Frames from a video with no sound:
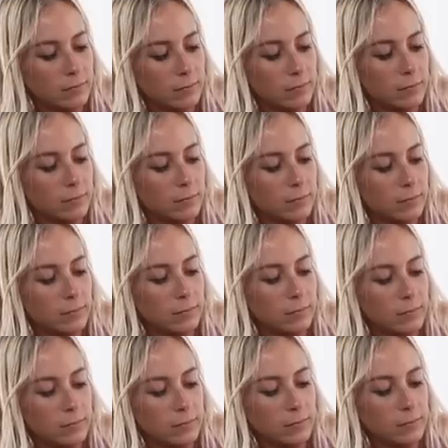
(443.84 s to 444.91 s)

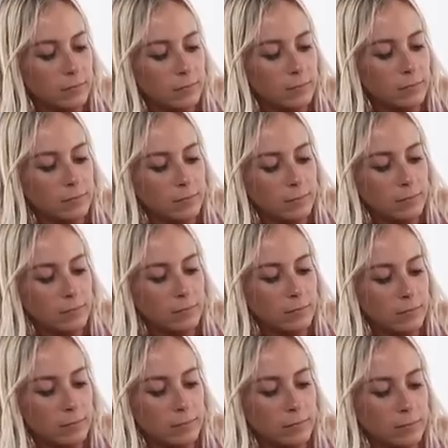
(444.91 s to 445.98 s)

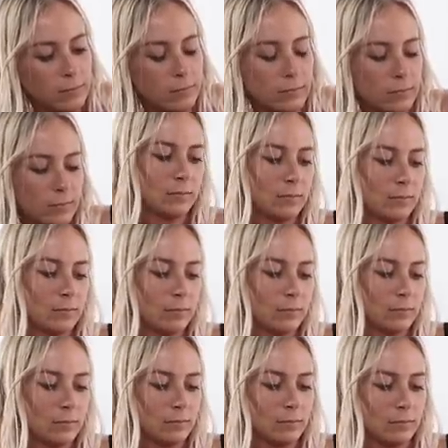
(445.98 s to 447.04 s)

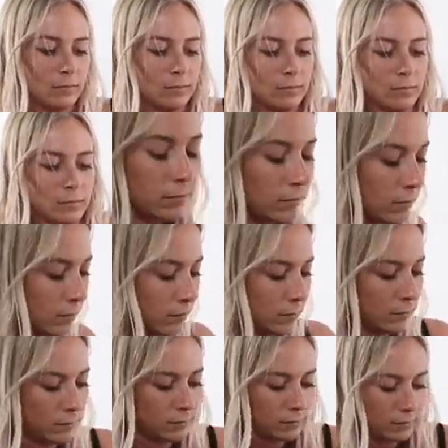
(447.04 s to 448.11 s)

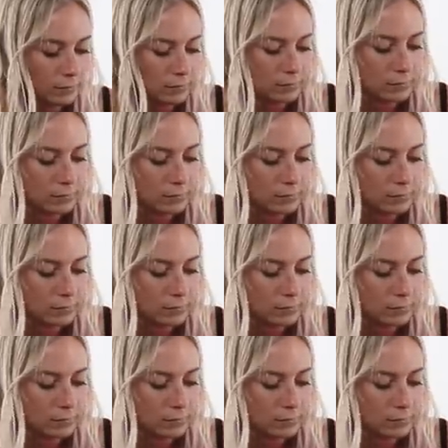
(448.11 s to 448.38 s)
This person isn't speaking.